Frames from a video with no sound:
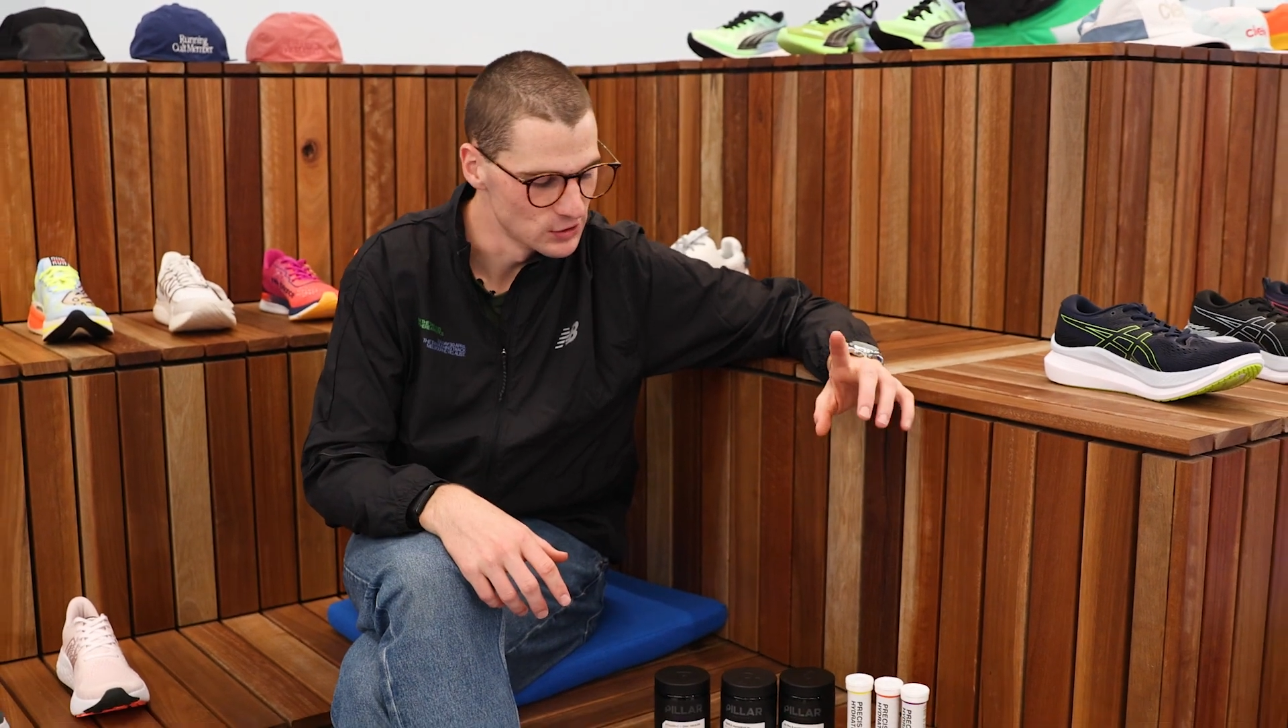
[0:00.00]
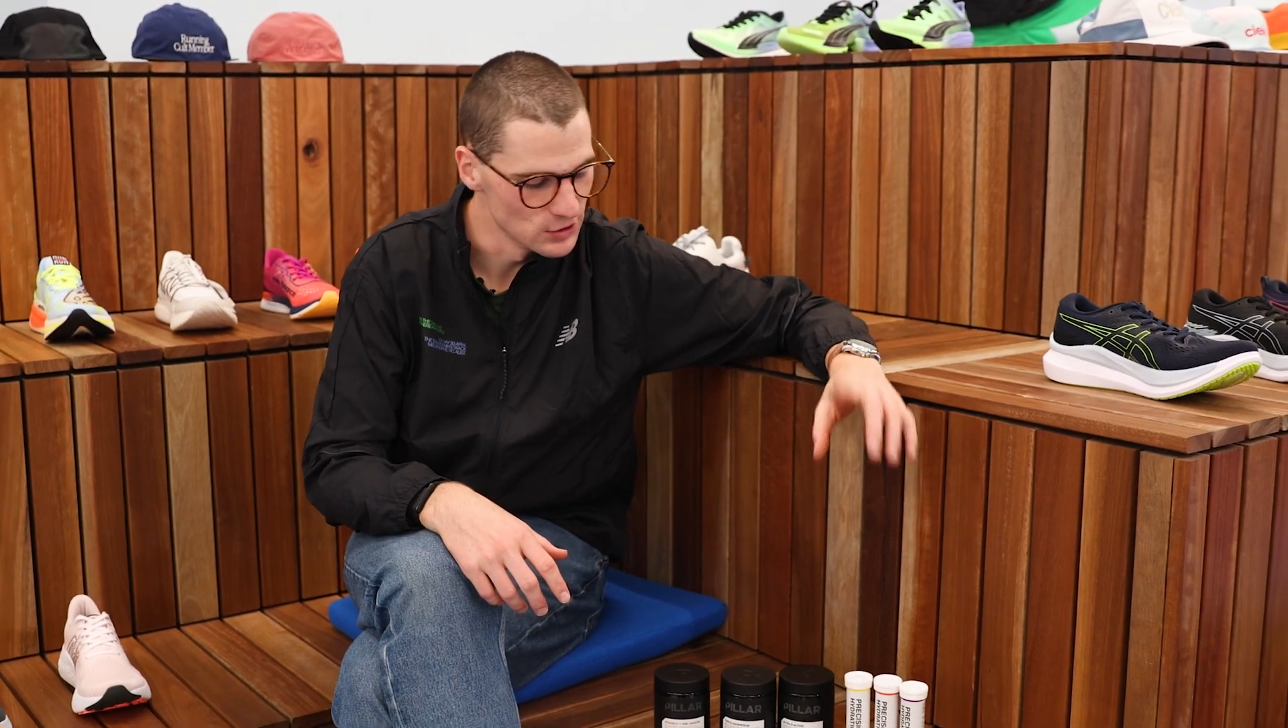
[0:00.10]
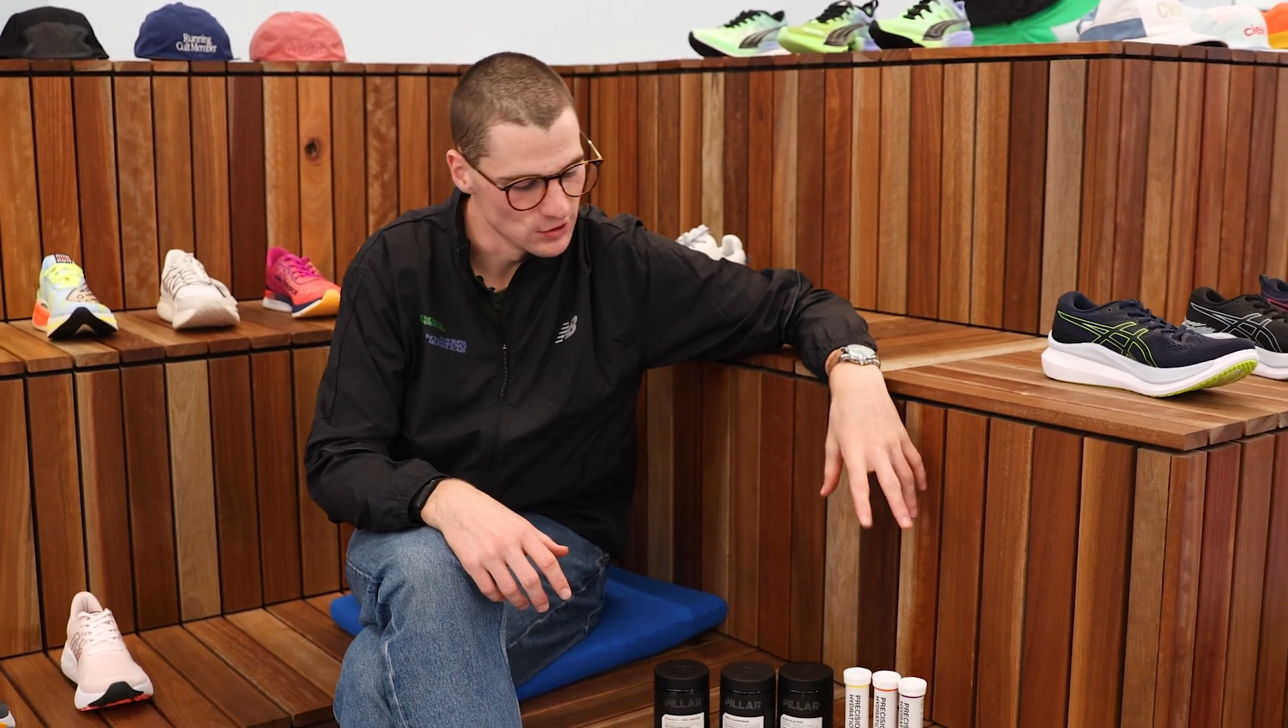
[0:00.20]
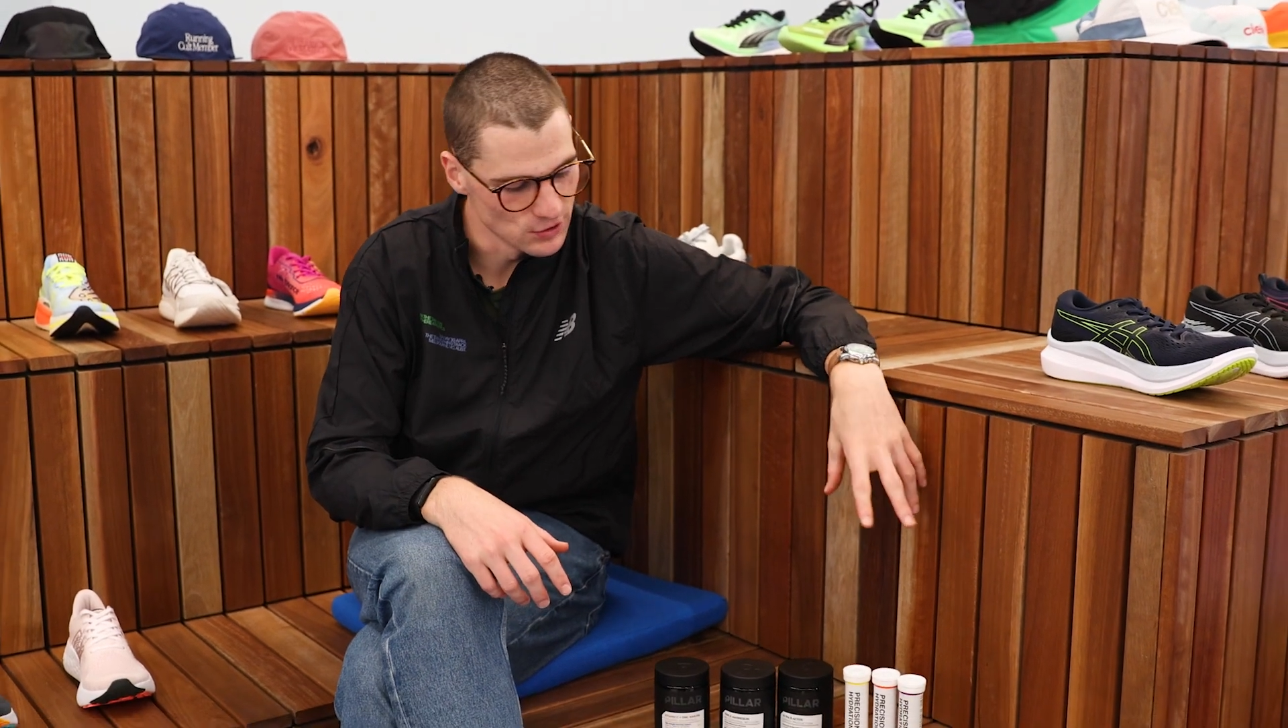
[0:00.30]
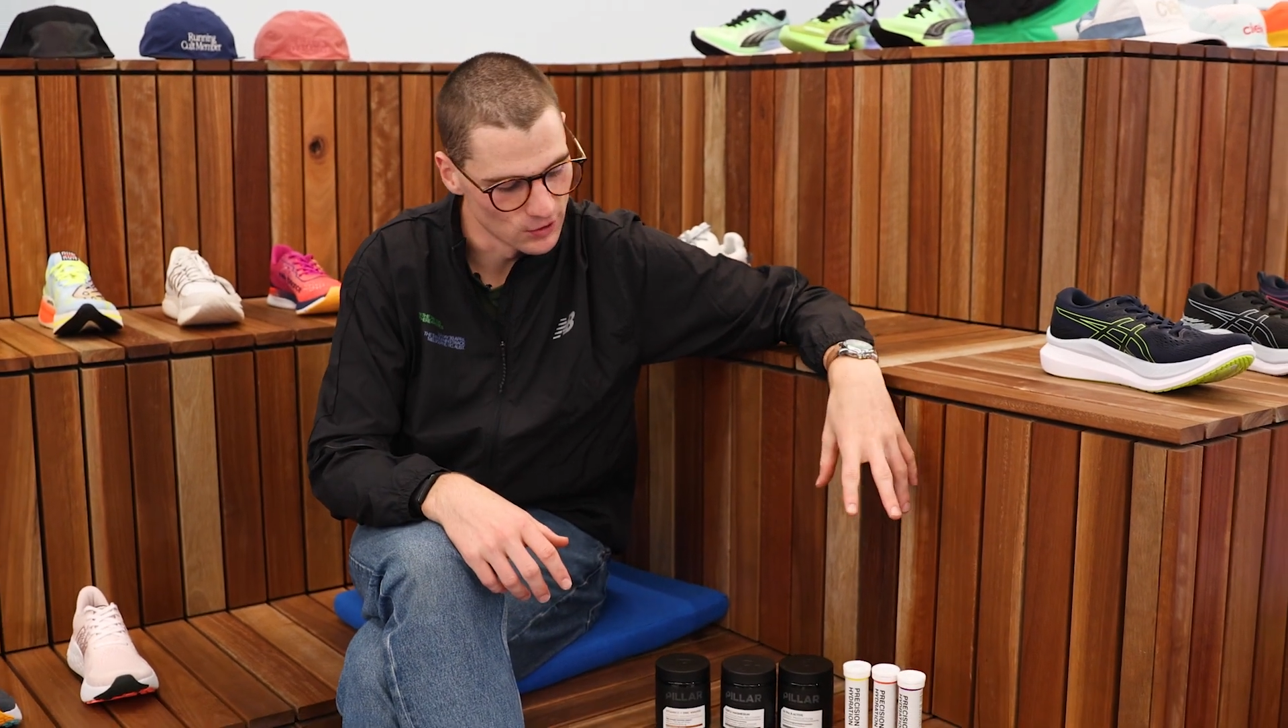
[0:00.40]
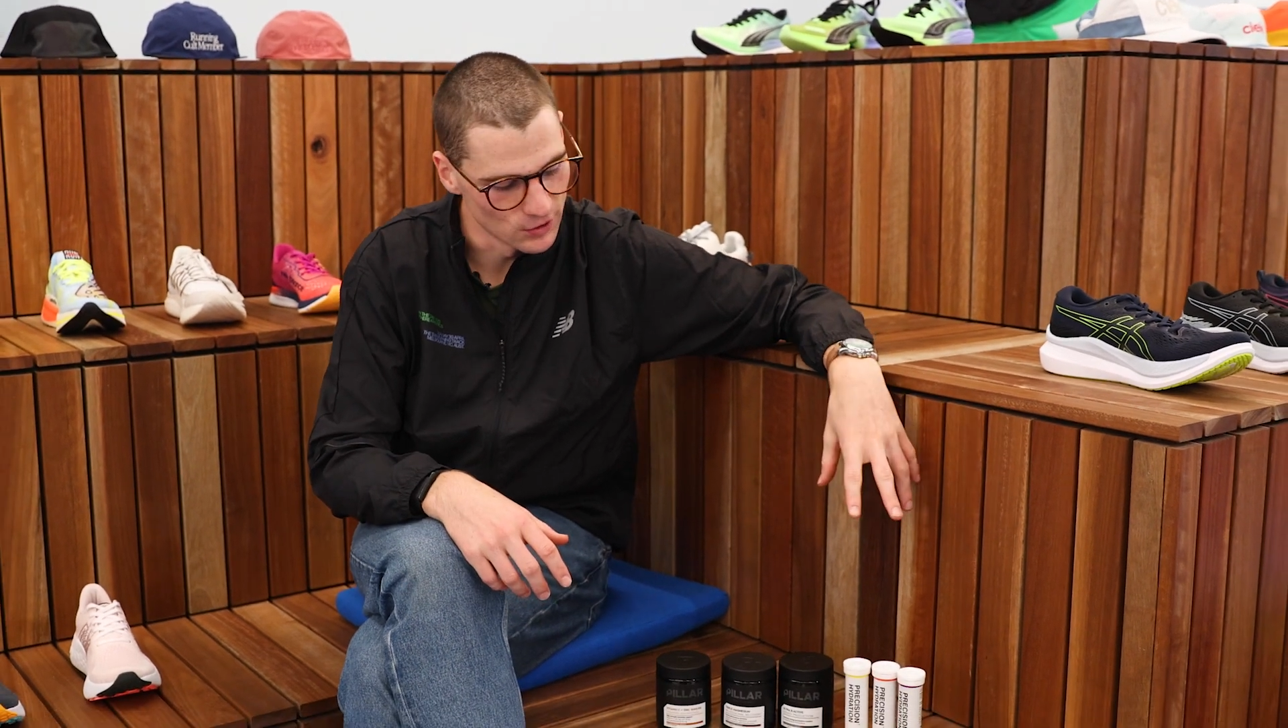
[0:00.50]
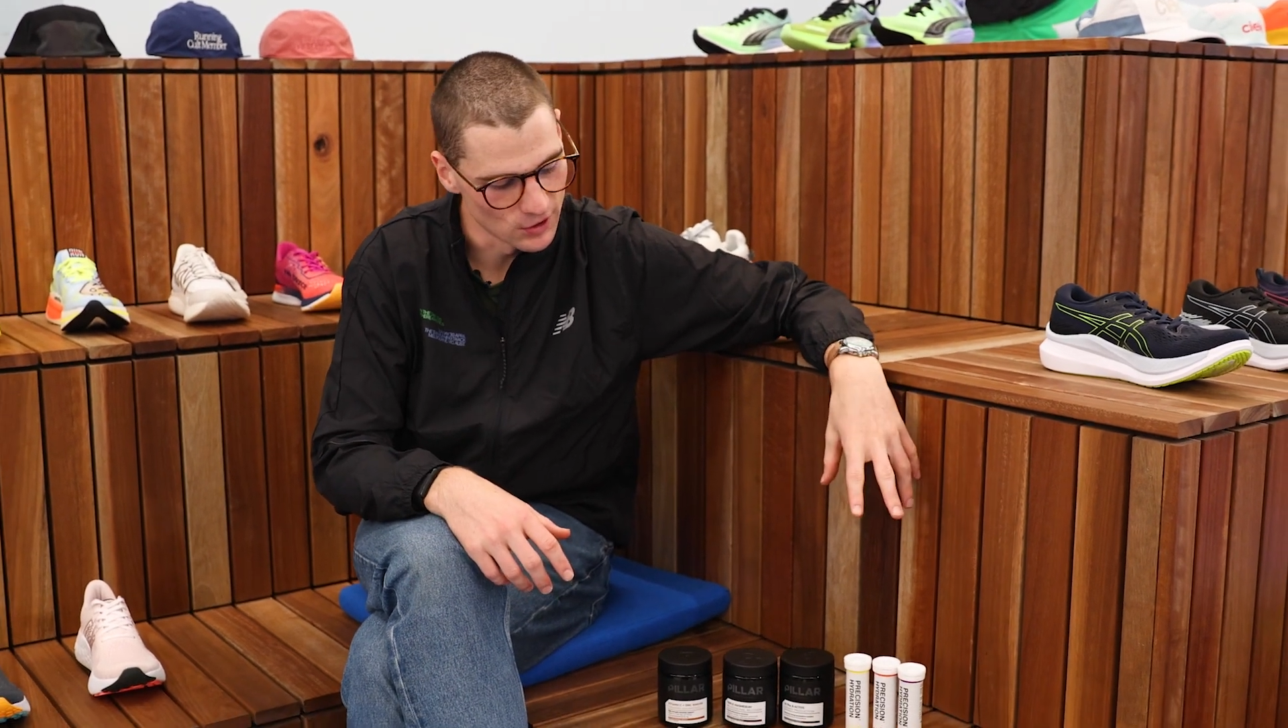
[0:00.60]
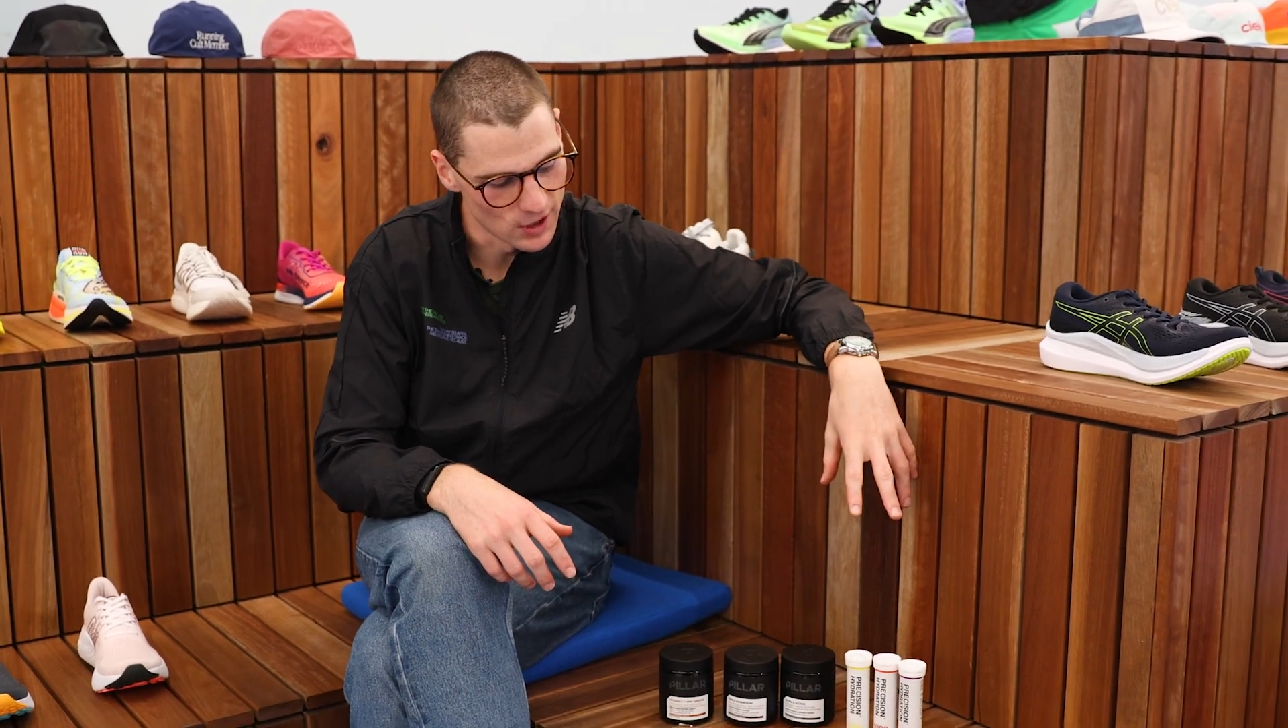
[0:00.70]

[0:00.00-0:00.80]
to your